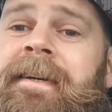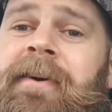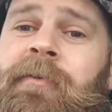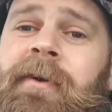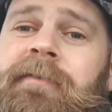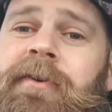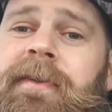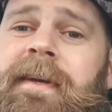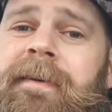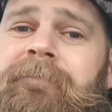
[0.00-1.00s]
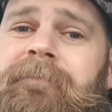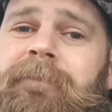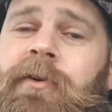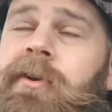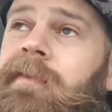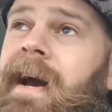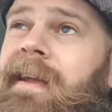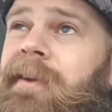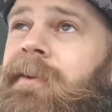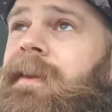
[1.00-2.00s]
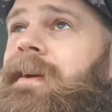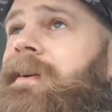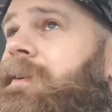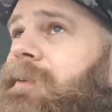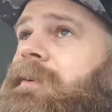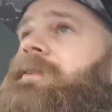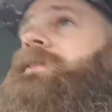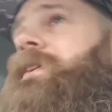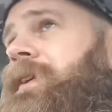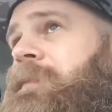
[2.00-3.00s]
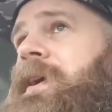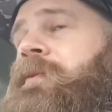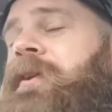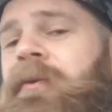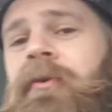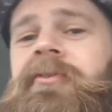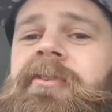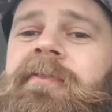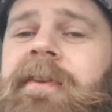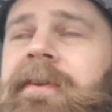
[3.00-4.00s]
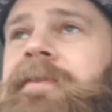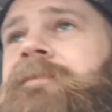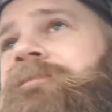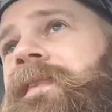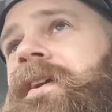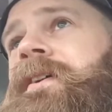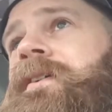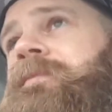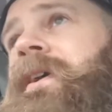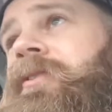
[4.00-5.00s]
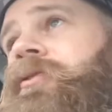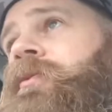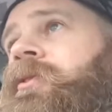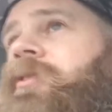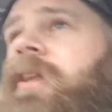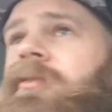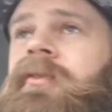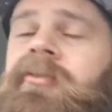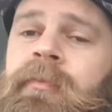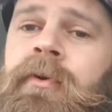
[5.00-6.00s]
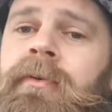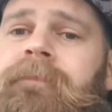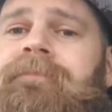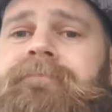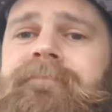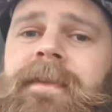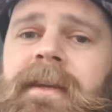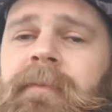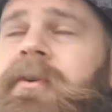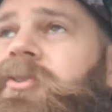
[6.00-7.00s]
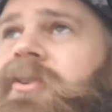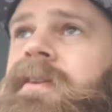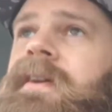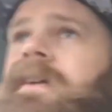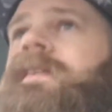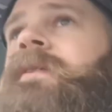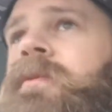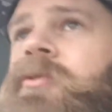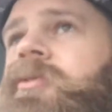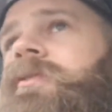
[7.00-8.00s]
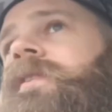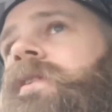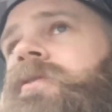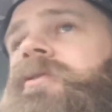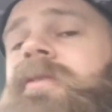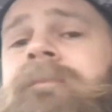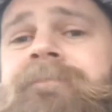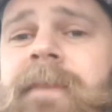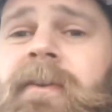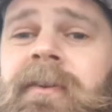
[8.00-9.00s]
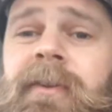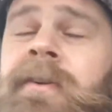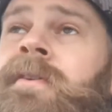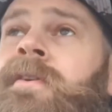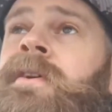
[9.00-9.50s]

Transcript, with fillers: Hope you have a good day, or you've had a good day, uh, depending when you watch this video. But as always, thanks for your support. I appreciate you taking time to watch these videos. I really do.